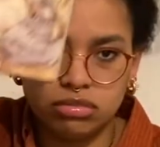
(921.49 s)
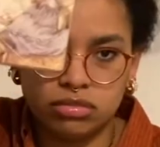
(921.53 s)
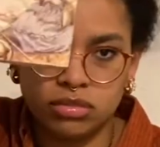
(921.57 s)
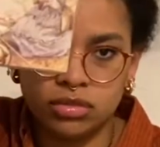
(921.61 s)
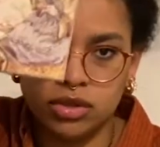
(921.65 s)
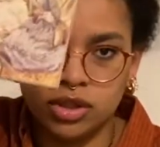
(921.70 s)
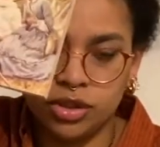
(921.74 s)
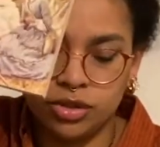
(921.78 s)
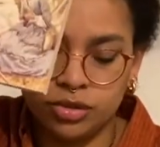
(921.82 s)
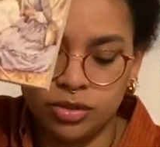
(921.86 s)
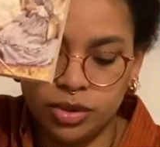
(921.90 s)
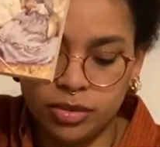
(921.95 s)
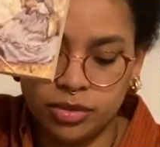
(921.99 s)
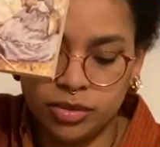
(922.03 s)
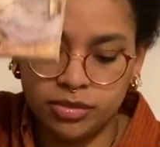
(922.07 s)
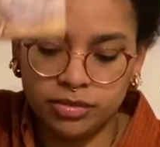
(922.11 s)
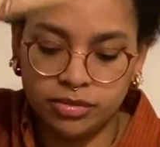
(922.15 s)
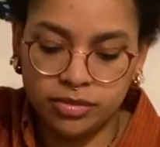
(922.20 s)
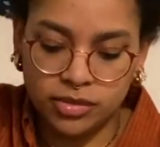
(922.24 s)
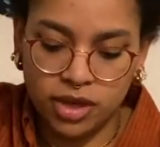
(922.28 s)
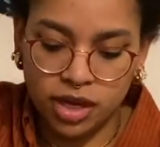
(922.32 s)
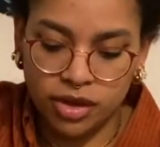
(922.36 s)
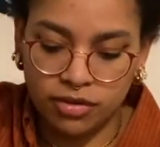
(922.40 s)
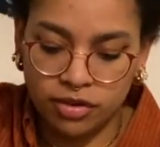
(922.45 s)
Little
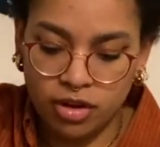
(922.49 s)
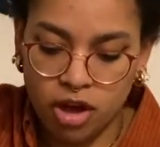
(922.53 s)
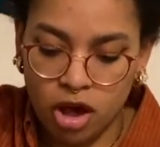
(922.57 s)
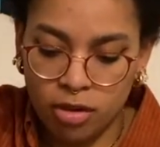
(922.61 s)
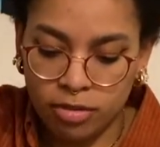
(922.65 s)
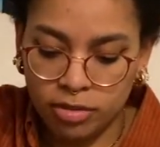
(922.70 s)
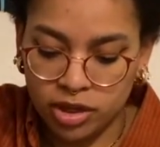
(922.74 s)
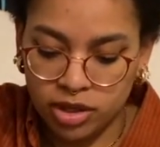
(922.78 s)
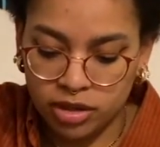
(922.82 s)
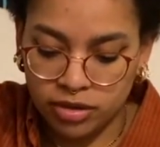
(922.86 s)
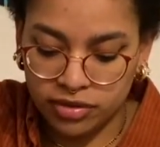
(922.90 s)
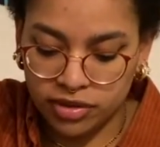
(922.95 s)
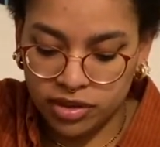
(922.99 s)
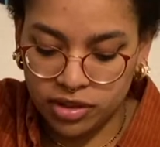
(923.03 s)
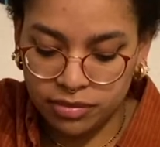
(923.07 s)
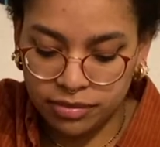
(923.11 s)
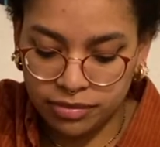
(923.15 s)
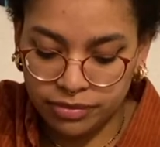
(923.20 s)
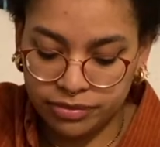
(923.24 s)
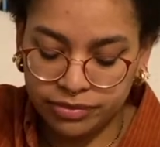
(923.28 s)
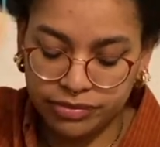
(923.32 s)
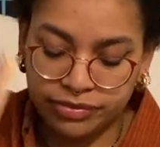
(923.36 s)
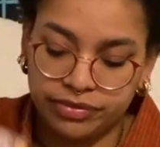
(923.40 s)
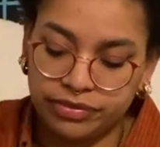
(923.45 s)
Women, I have a copy of it.
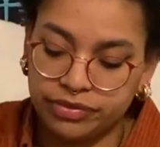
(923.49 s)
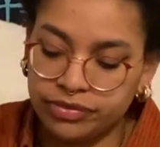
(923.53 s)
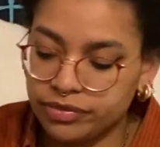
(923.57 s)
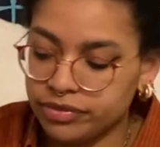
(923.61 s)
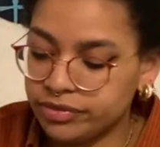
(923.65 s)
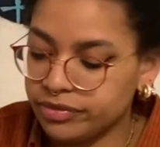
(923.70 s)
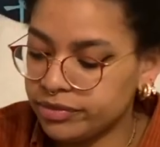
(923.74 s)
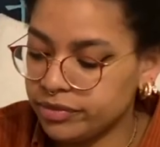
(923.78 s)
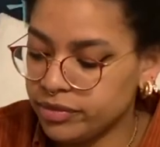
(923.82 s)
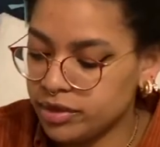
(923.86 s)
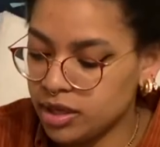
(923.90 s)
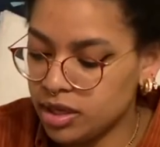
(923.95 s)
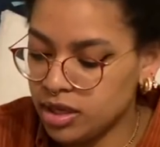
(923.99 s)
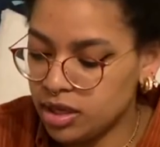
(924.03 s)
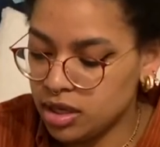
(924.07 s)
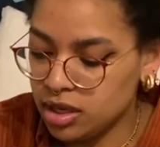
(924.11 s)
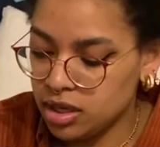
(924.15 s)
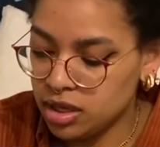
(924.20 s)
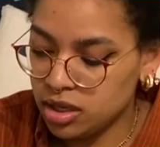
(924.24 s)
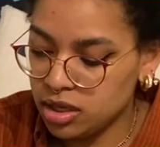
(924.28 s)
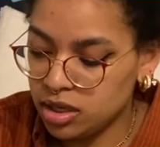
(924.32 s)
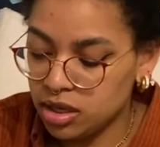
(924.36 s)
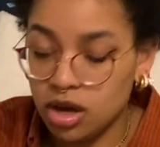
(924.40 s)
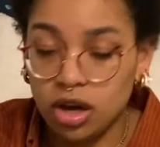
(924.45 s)

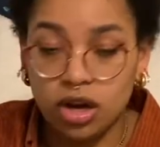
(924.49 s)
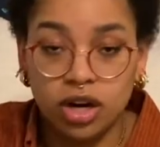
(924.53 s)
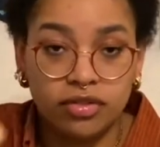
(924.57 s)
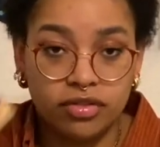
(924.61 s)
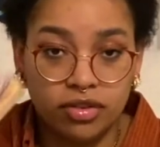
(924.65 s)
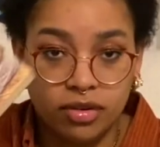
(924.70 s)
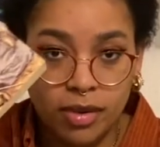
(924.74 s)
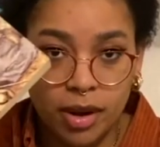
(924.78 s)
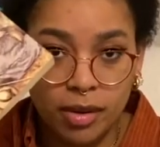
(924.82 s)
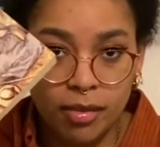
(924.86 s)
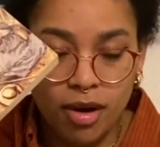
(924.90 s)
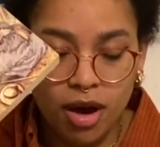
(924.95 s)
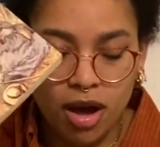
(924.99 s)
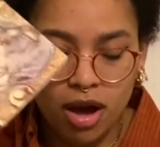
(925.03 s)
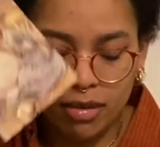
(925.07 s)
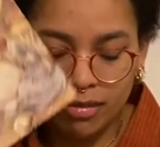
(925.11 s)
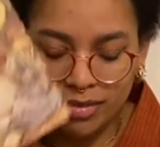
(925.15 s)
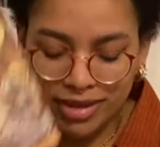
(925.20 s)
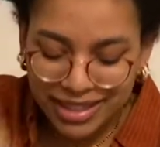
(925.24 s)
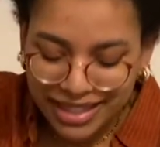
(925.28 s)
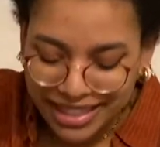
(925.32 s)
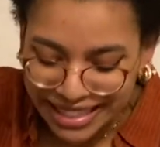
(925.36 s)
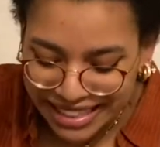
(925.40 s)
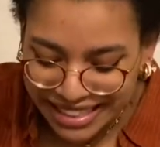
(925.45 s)
Got it from my mom.
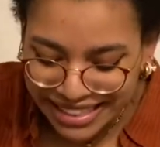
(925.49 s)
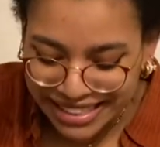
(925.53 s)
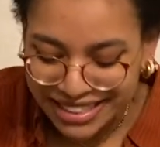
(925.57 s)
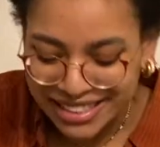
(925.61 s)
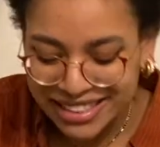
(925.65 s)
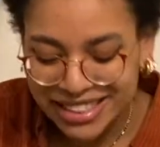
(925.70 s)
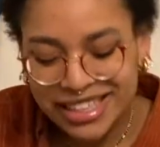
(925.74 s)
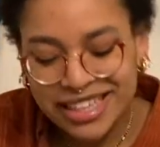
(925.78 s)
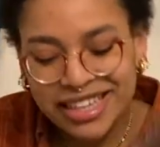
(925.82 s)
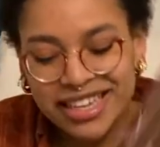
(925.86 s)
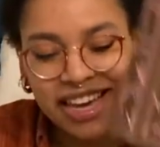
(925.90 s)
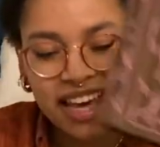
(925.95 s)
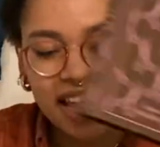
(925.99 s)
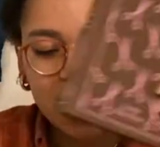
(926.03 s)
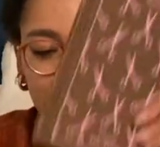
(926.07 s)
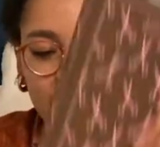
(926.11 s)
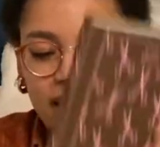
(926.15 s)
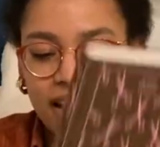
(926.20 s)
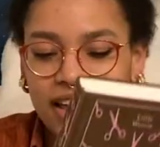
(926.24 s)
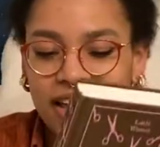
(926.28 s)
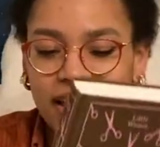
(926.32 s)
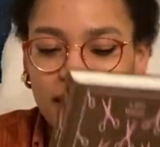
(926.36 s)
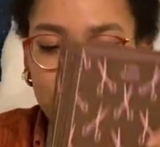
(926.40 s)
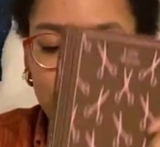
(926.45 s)

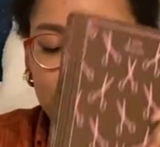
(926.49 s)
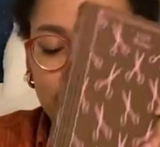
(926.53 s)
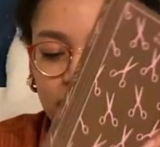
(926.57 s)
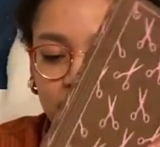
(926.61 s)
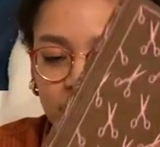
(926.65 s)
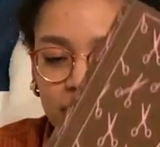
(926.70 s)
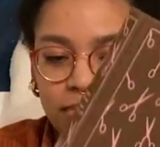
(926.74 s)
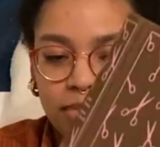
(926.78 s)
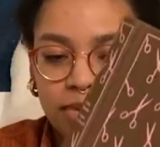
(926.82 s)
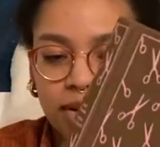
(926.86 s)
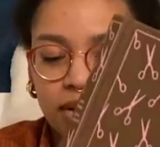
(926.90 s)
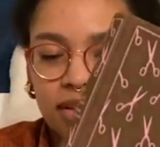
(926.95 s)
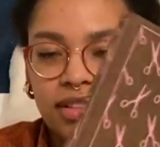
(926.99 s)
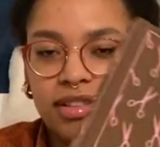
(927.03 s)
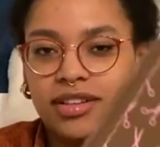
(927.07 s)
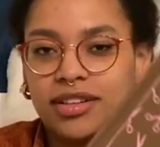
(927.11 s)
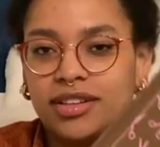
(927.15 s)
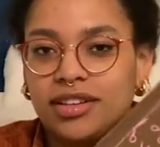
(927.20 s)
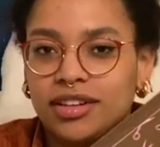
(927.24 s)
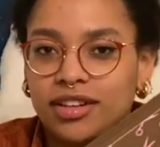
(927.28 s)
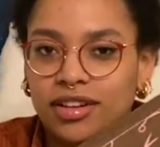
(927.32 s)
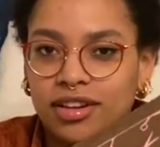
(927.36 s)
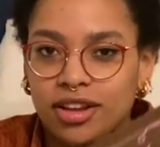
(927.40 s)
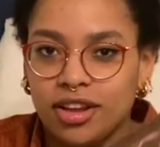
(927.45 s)
but I bought
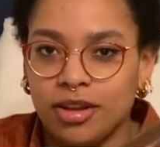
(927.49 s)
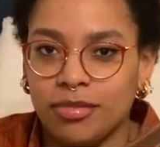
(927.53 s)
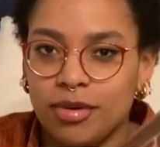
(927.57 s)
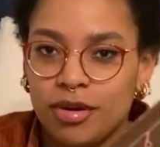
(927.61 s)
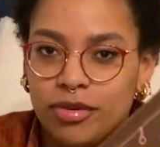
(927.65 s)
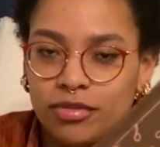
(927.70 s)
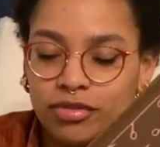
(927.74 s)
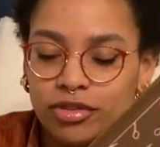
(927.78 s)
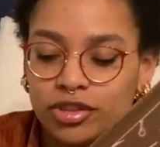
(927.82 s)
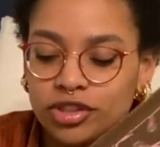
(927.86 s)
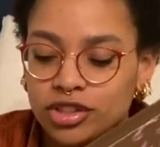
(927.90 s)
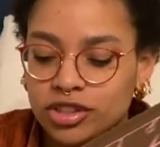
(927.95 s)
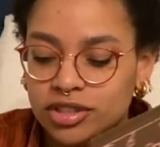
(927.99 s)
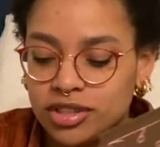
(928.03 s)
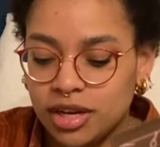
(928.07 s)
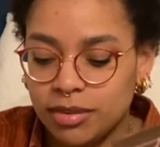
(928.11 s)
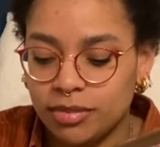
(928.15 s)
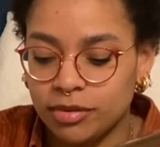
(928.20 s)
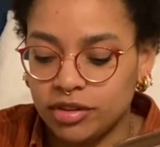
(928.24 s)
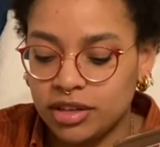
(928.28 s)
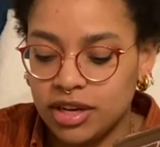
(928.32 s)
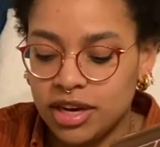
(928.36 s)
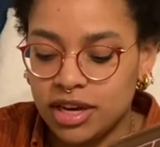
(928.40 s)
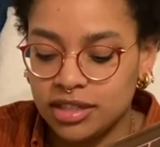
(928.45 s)
the Clawbound version
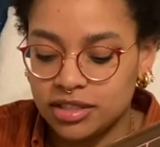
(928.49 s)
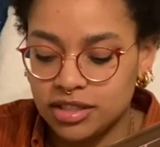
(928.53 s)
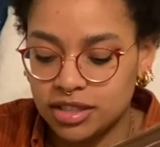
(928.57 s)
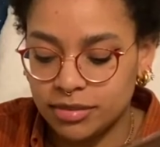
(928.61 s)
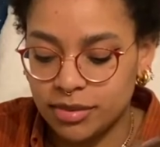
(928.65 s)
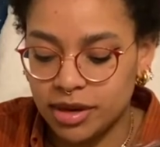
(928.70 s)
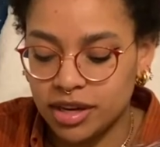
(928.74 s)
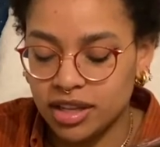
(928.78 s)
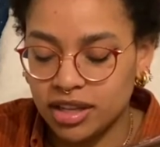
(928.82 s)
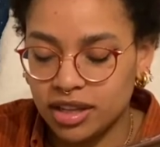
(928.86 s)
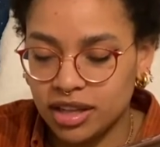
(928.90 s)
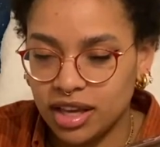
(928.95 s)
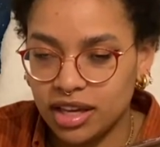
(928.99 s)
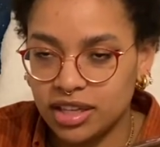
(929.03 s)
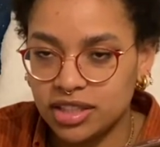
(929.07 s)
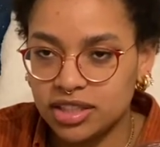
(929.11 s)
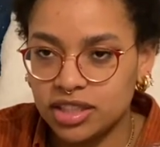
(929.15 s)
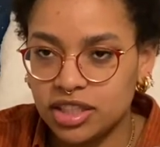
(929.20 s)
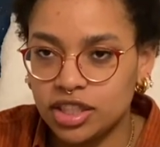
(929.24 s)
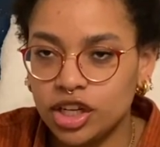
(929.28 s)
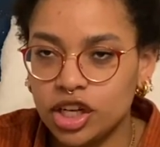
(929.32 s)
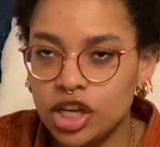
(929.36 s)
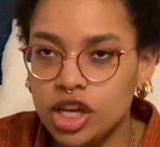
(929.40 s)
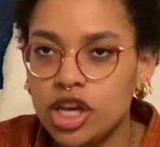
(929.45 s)
to add to my
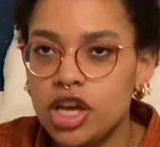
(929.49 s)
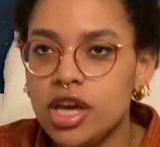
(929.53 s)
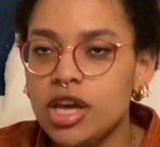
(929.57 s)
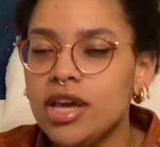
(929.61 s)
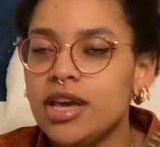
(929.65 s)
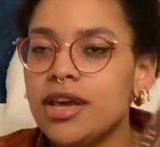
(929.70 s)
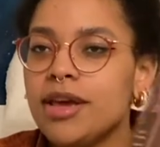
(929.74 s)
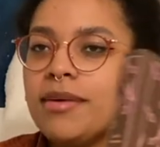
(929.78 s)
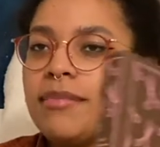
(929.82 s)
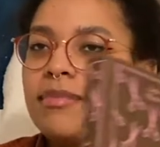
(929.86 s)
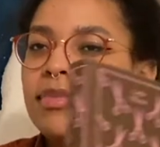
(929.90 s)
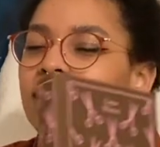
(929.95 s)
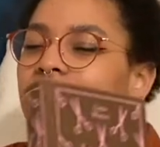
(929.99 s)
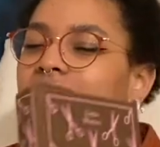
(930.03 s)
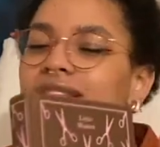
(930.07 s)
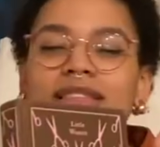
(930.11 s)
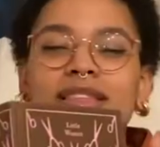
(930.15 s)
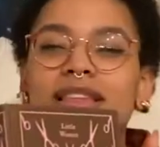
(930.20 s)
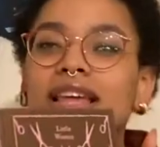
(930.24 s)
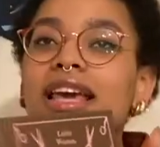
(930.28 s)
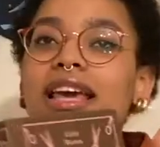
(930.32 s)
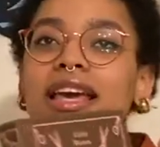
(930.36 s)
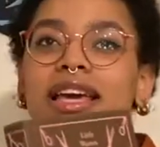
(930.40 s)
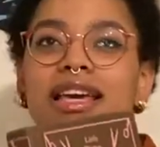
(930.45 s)
collection. The
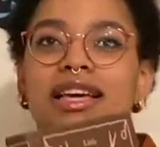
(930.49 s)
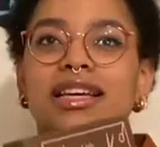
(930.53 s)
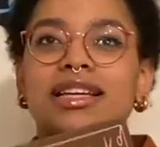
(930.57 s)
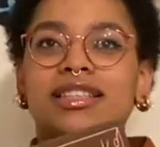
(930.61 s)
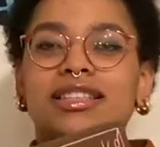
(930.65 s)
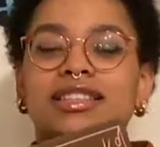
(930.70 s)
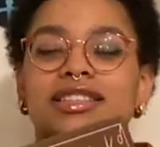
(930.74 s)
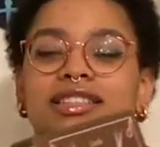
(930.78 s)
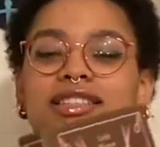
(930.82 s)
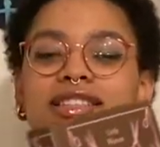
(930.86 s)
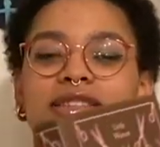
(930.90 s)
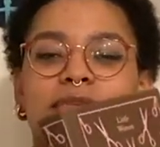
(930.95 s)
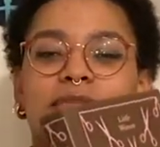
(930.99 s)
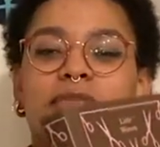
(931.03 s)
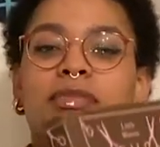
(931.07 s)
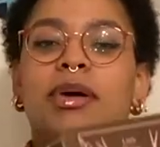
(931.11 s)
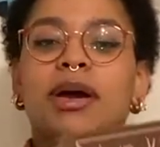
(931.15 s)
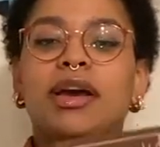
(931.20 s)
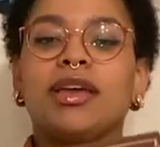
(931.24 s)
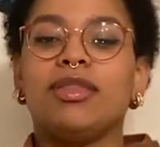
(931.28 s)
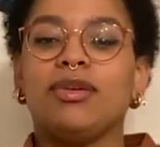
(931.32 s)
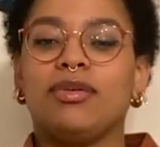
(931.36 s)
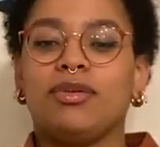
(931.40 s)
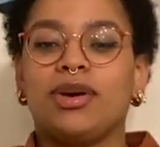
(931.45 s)
thing is,
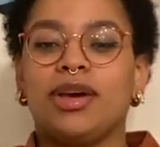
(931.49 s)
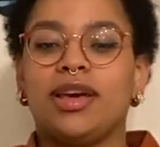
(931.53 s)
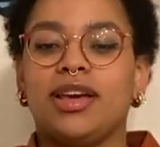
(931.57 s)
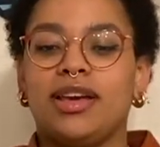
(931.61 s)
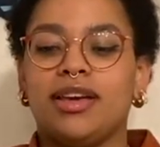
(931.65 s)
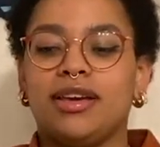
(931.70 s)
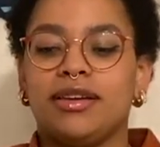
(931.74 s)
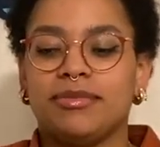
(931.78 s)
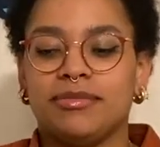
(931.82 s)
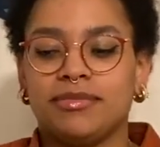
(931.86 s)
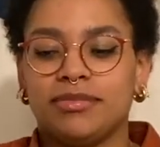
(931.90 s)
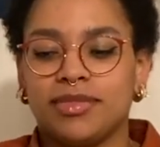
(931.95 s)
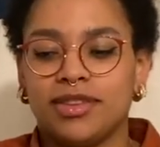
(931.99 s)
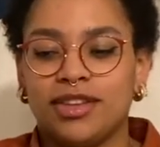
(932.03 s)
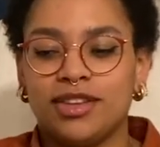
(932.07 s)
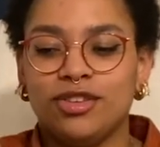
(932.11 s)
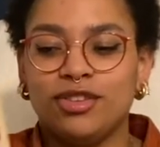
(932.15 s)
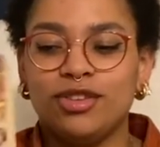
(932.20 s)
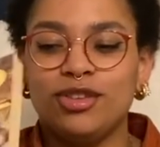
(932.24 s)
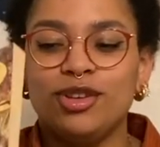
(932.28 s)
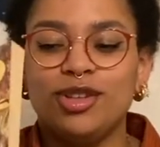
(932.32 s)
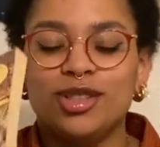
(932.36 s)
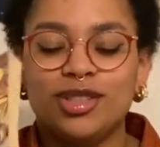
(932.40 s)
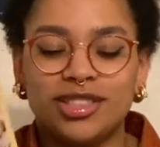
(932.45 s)
by the way, do
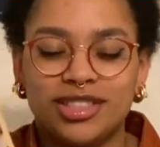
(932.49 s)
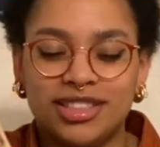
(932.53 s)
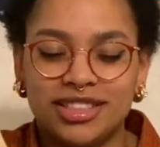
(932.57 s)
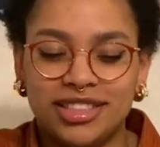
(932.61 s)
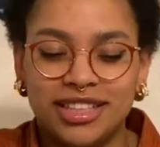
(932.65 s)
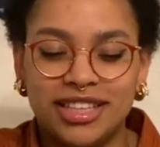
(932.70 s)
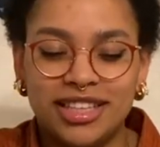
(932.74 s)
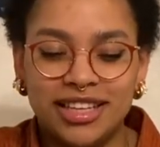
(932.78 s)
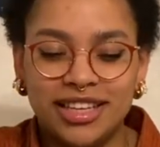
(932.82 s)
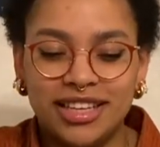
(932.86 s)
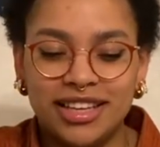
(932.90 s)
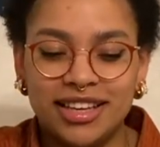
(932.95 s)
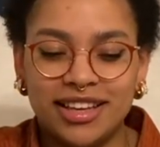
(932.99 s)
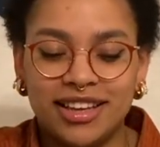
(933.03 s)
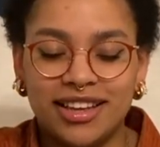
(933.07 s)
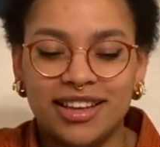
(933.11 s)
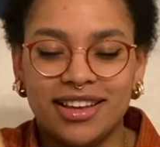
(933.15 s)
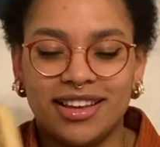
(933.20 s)
you see